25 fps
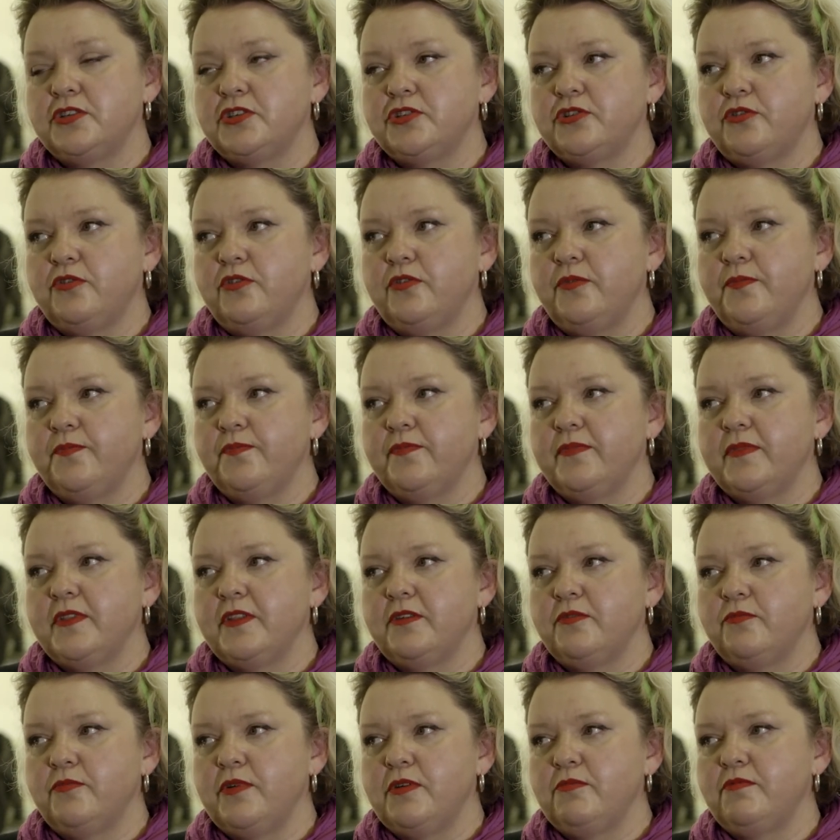So
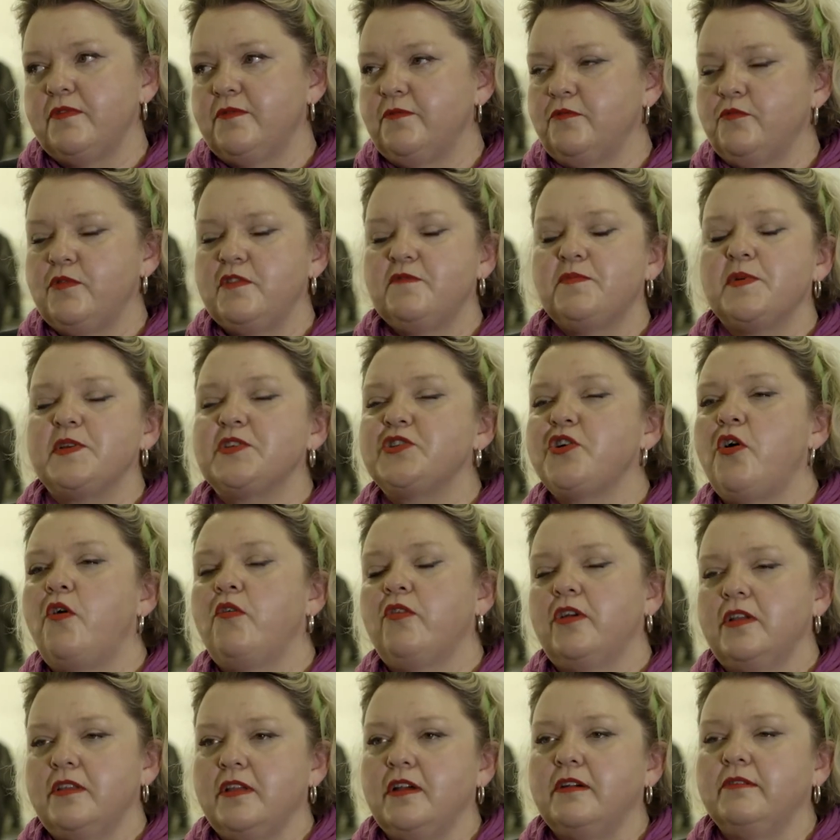we've been
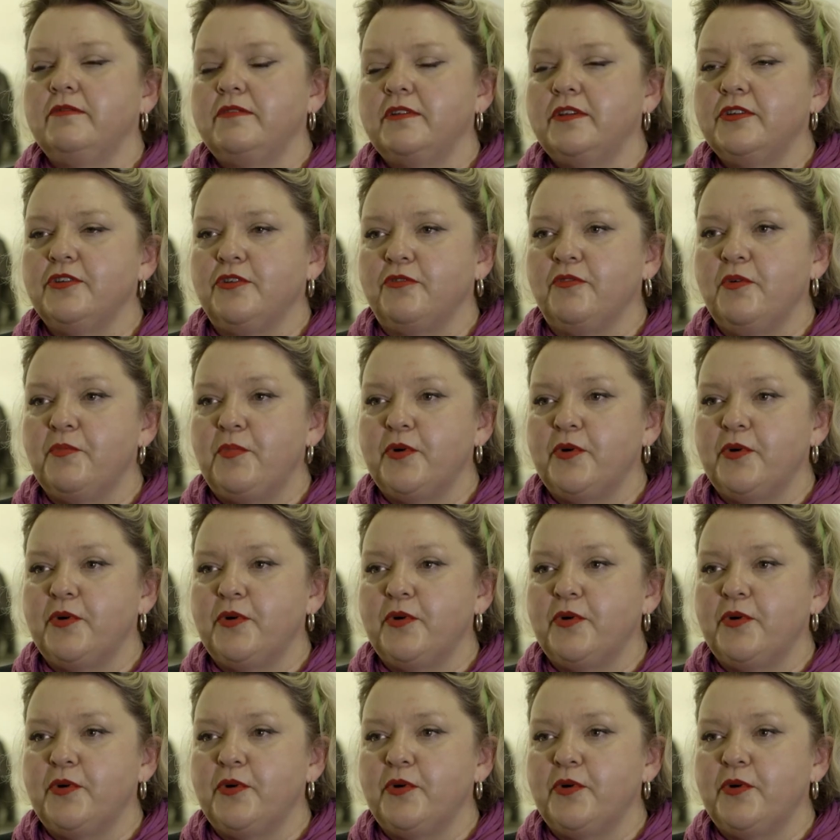talking now,